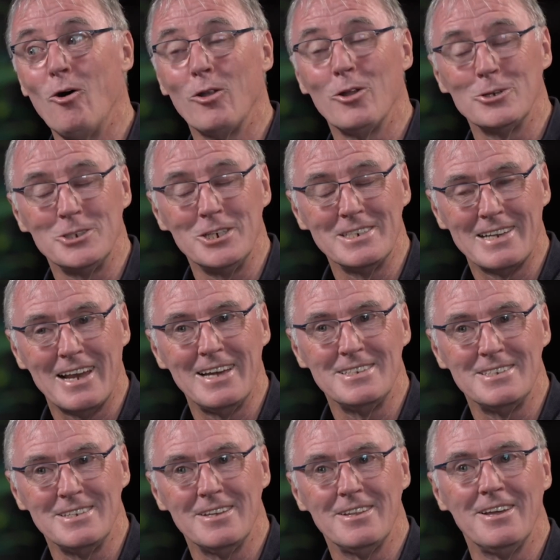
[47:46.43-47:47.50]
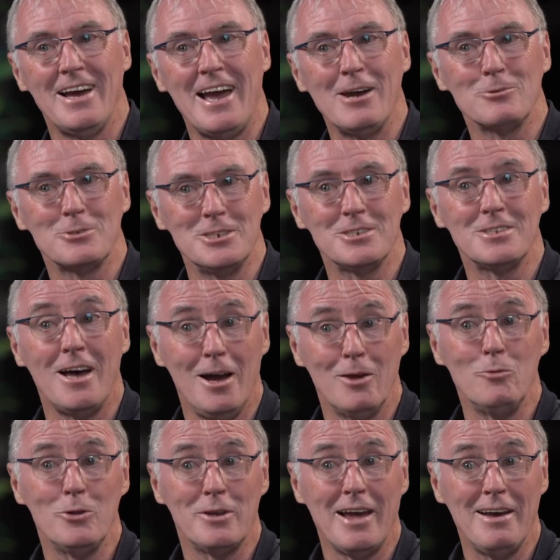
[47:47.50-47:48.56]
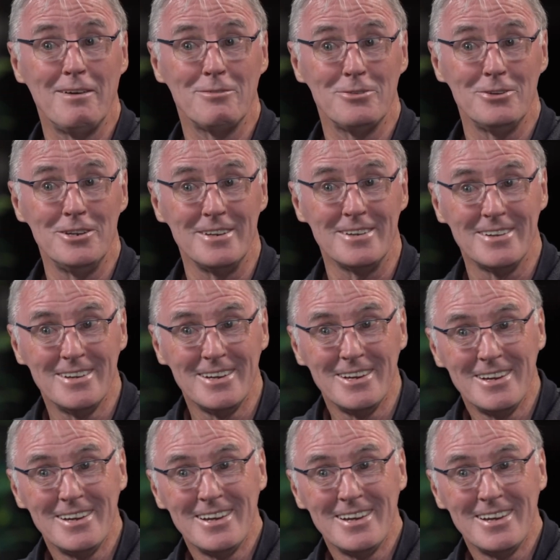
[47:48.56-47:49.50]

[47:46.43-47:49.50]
all those years later, the houses that I would have, and